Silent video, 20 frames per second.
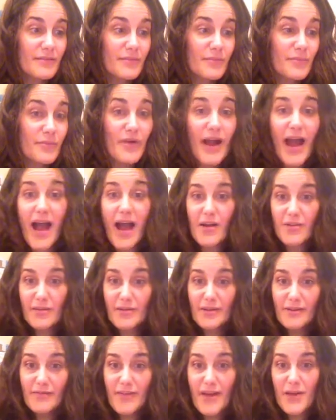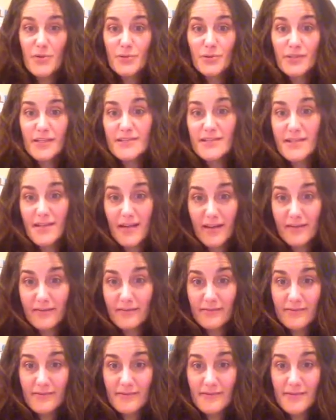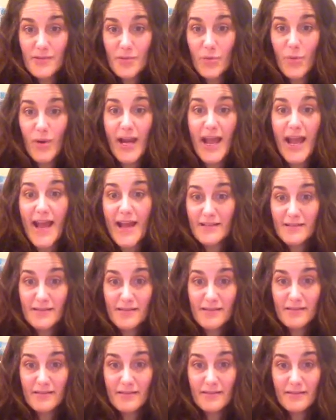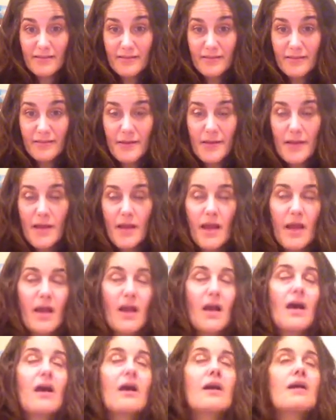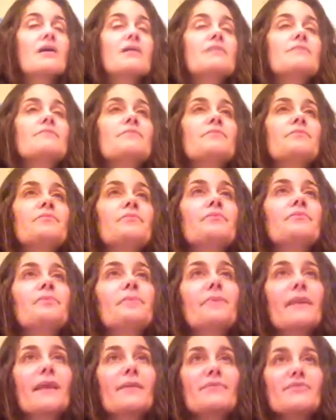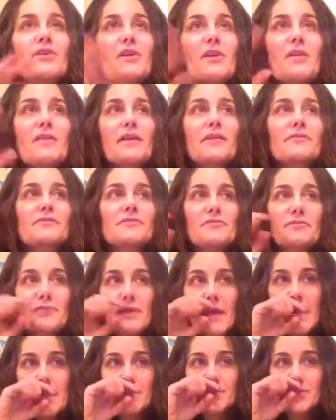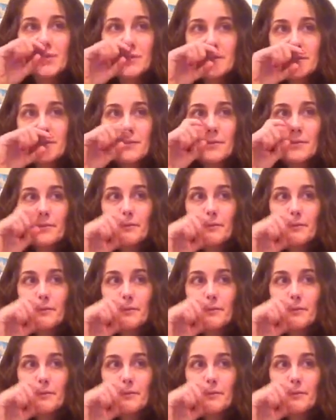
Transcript: proud that you're listening to what I ask. I'm trying to think of different ages.